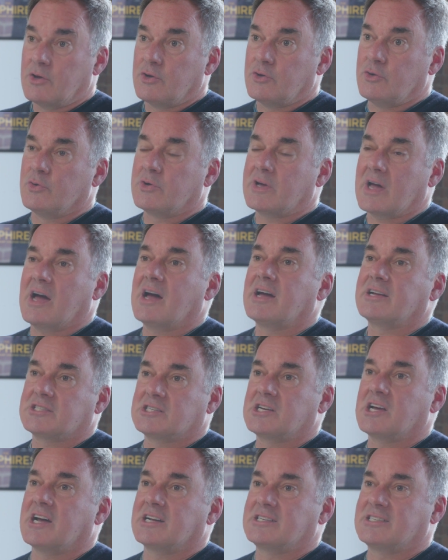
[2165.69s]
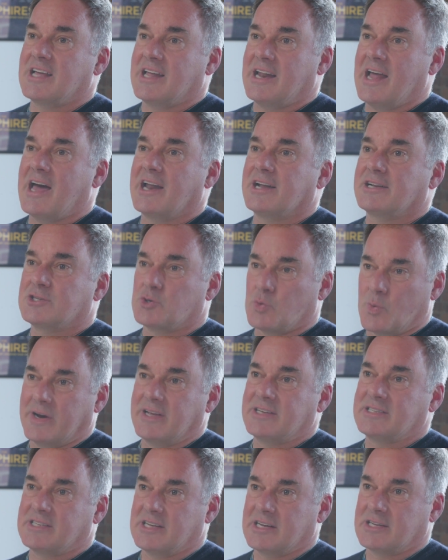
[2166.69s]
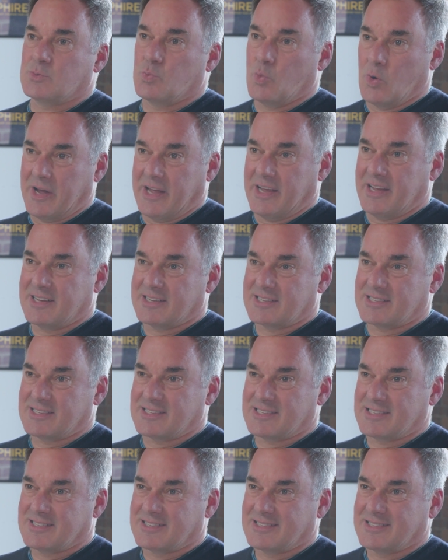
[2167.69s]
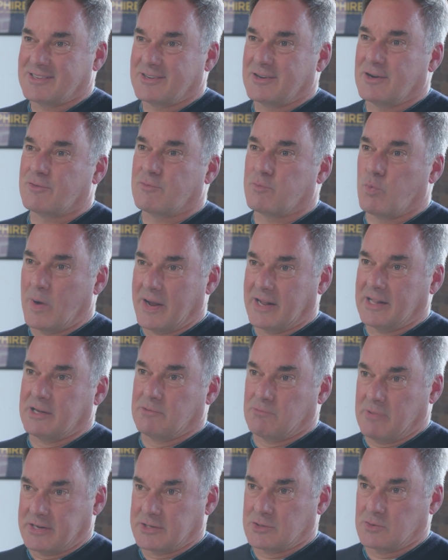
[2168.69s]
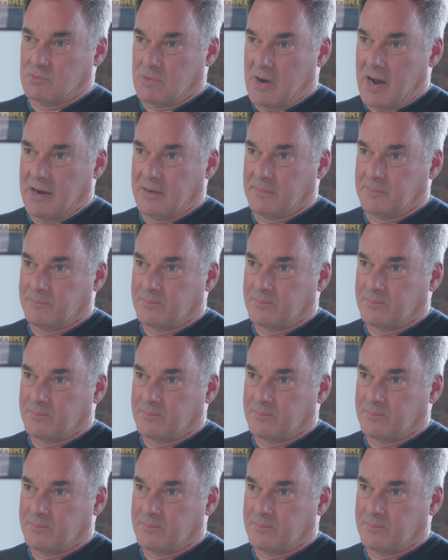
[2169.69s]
You can't charge that out at 26 weeks of weekly rental rate,